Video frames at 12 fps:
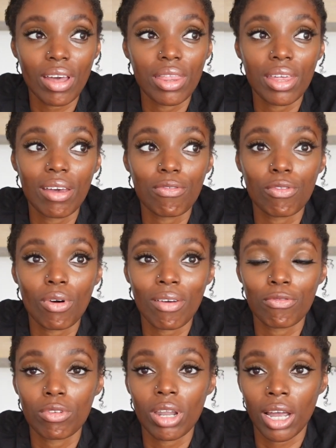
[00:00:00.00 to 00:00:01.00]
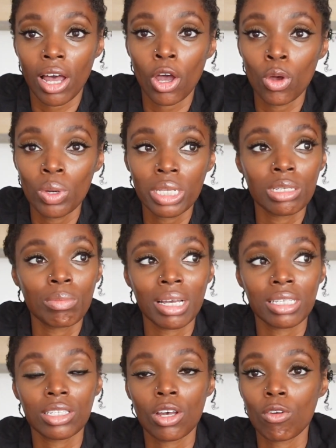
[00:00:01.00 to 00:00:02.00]
and therefore I feel like I owe it to
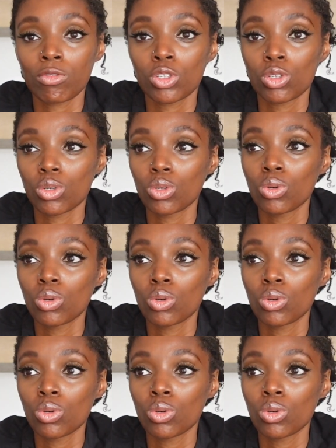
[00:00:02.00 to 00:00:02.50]
myself to